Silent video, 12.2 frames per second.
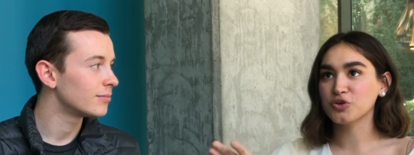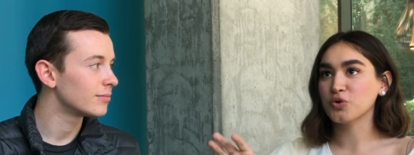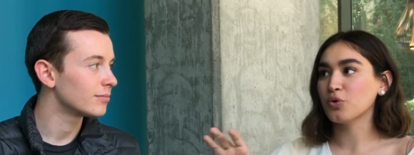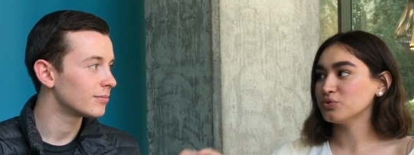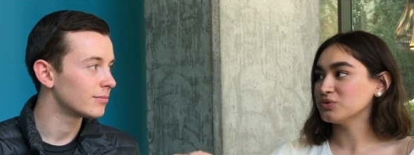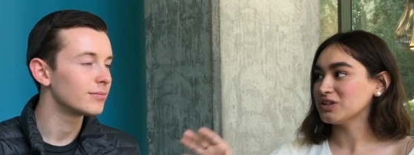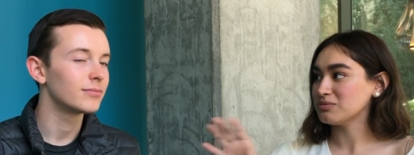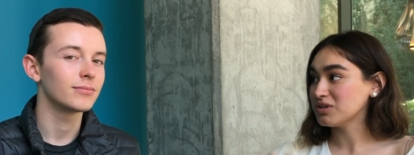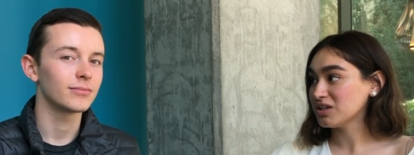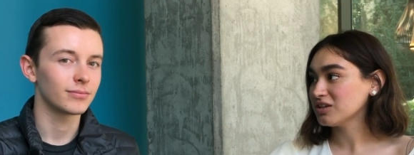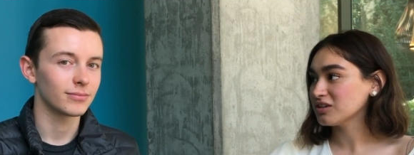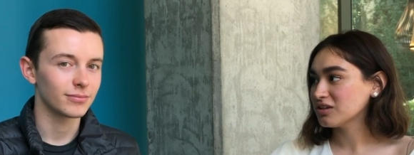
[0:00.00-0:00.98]
Speaker 1: your own
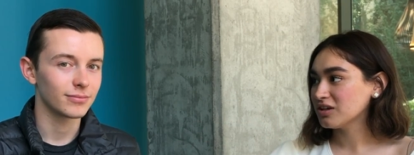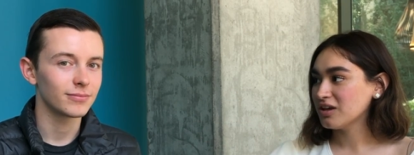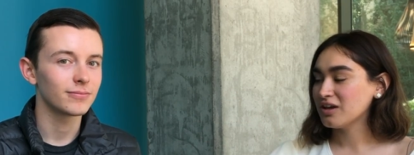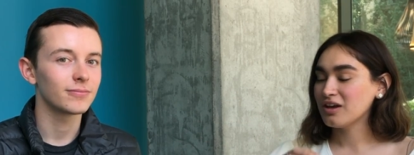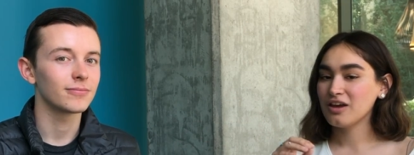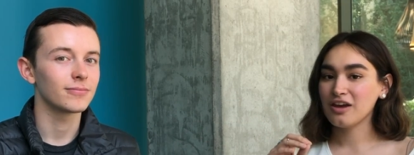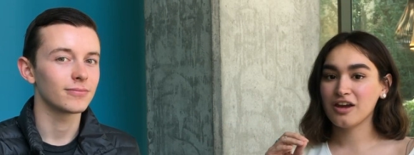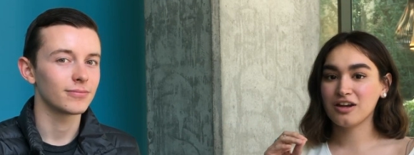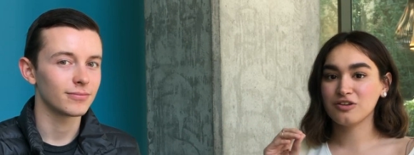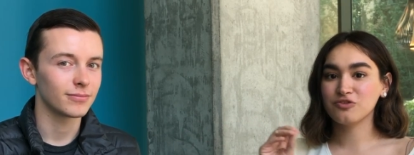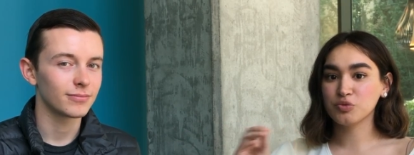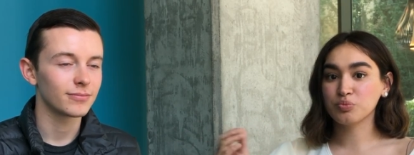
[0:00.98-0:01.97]
limit, and
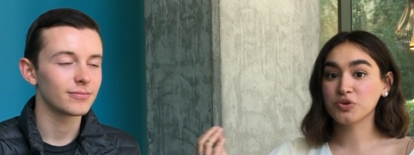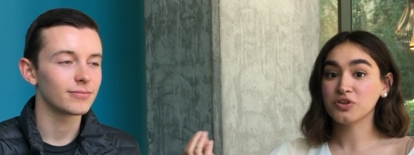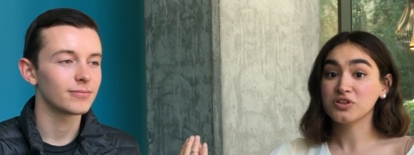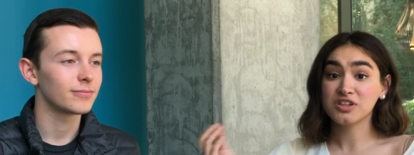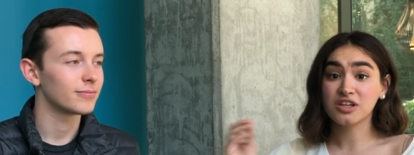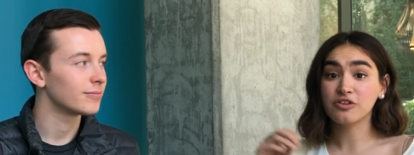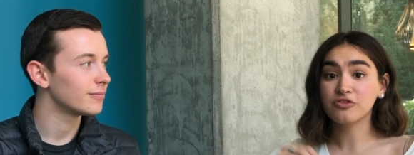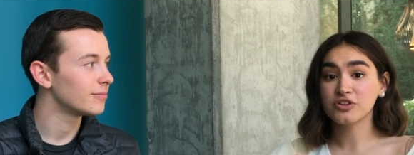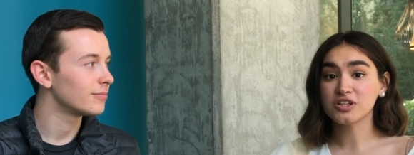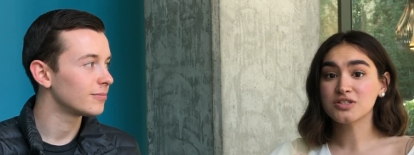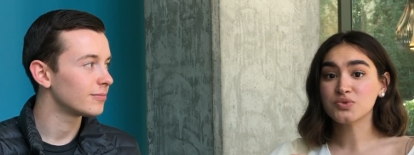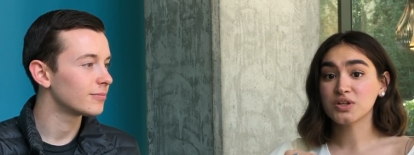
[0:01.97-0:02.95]
if you put the effort
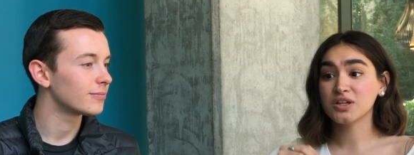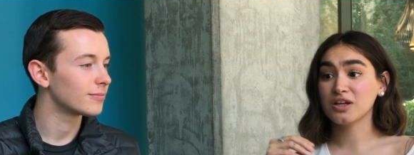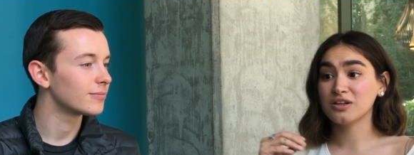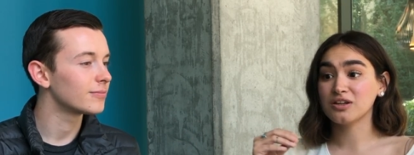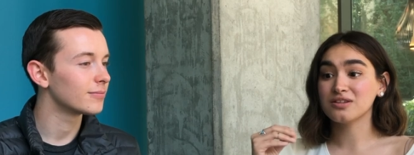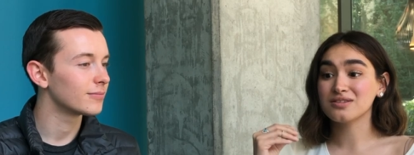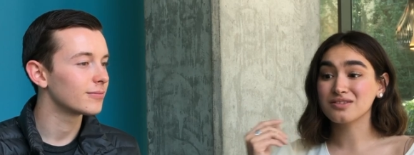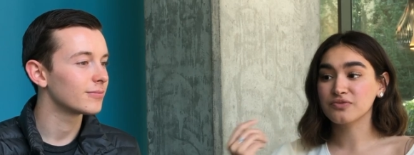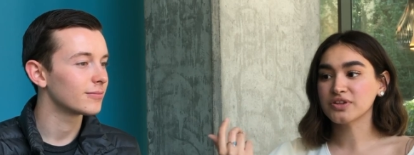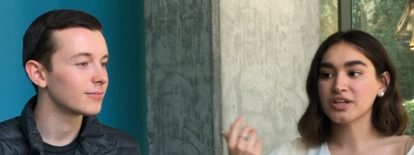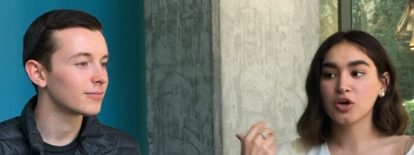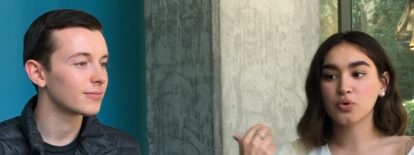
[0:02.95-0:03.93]
into it. And
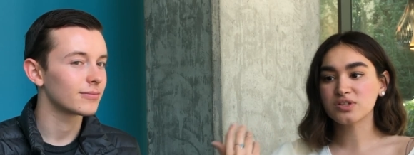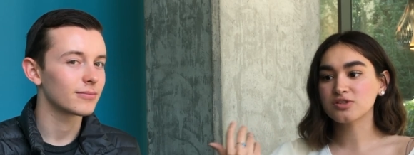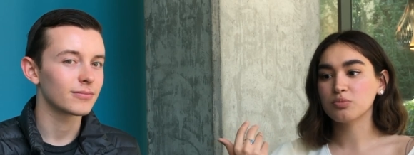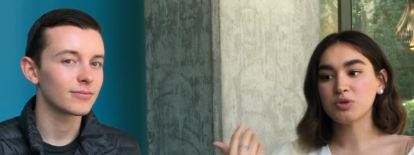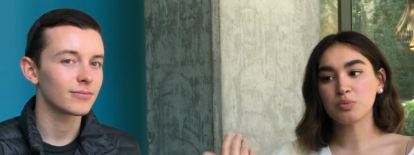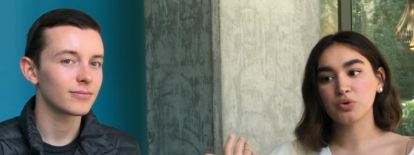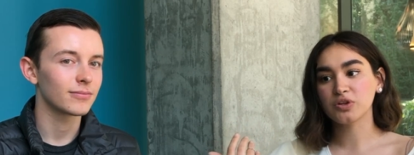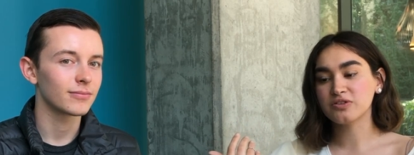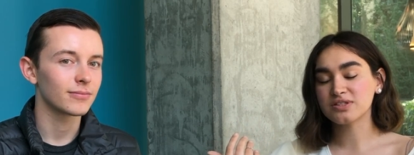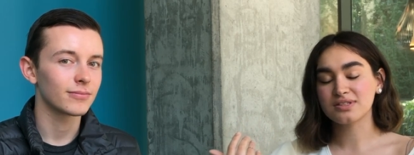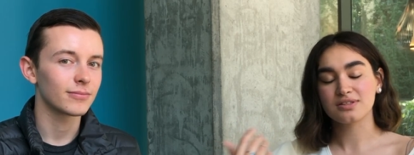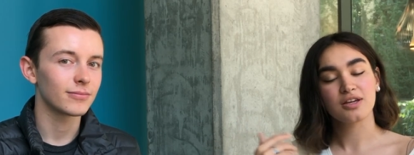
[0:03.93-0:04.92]
something that I always tell people
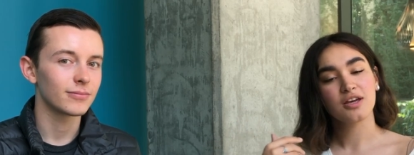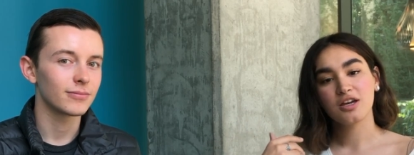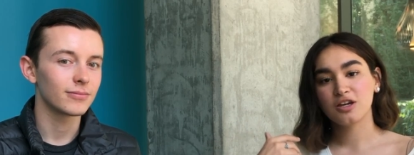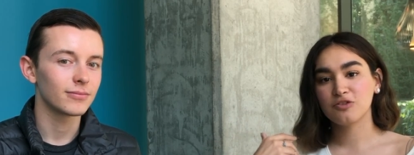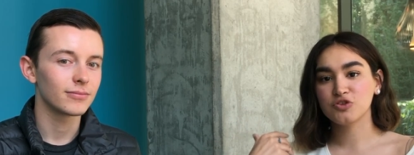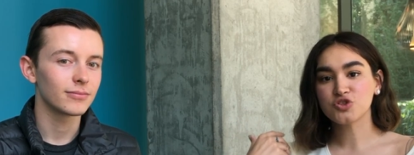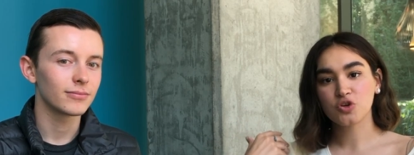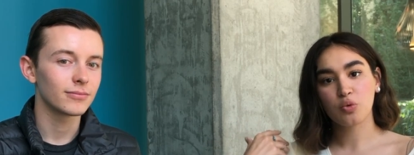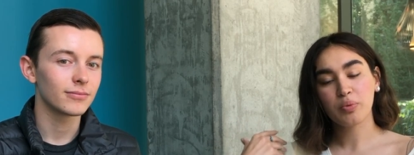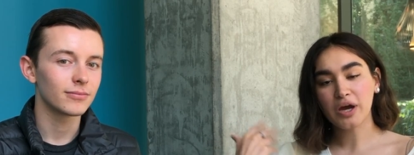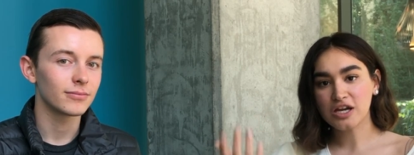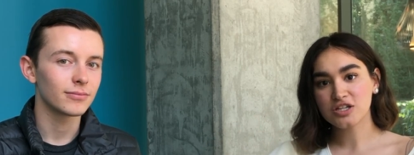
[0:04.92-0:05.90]
is, if you show
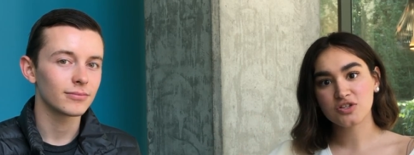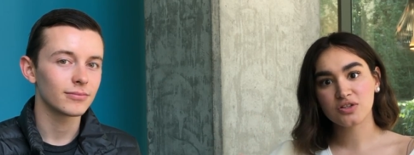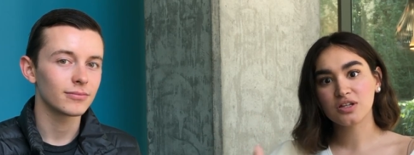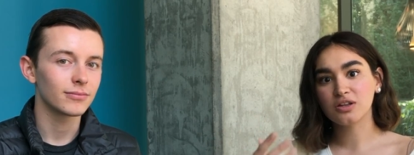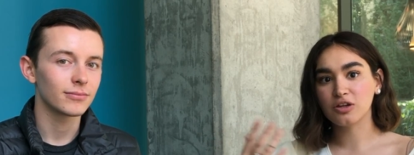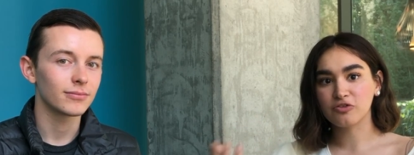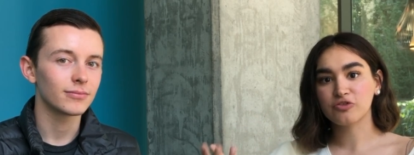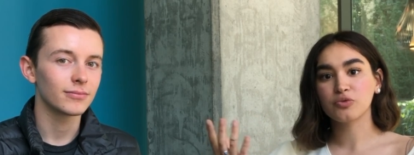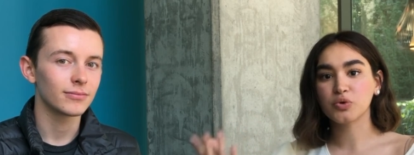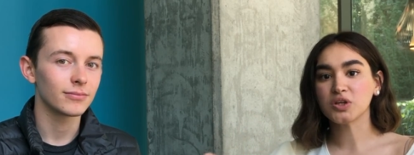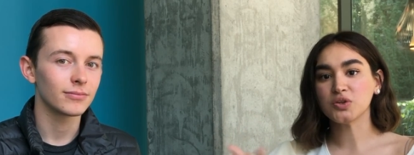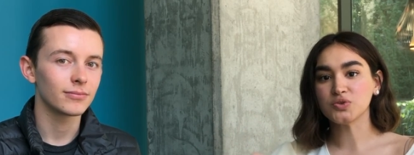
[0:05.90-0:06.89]
passion and love for
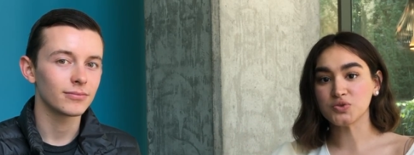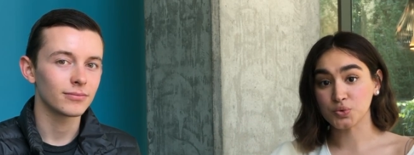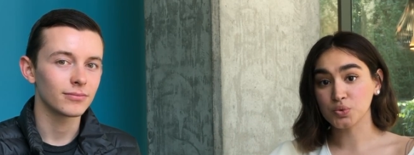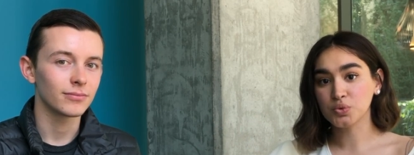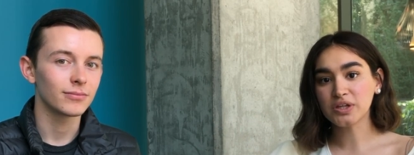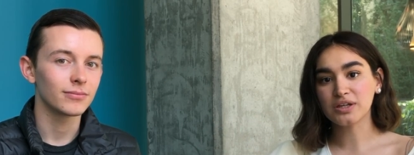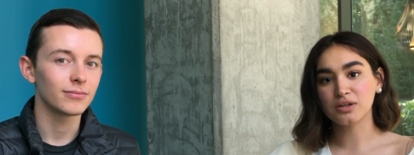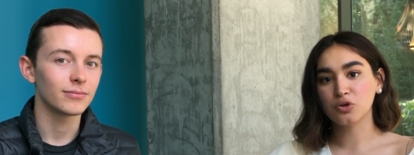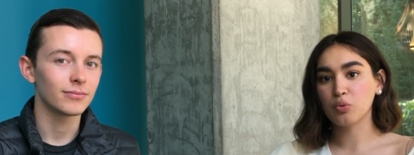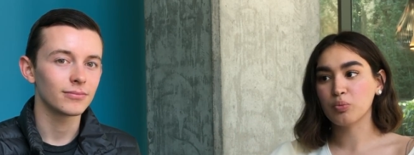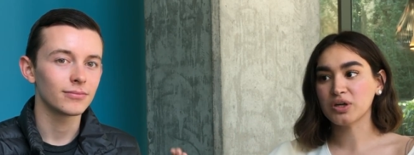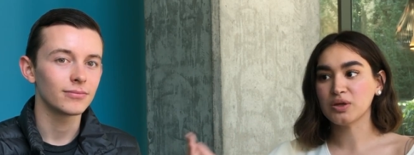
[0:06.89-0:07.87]
what you do, like
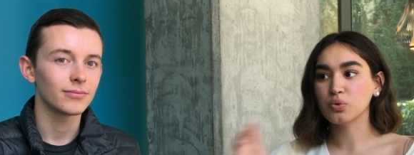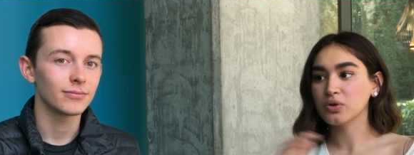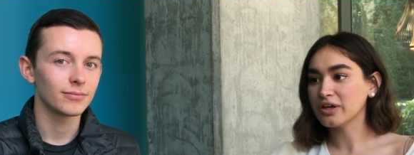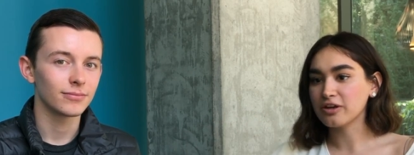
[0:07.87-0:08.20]
nobody will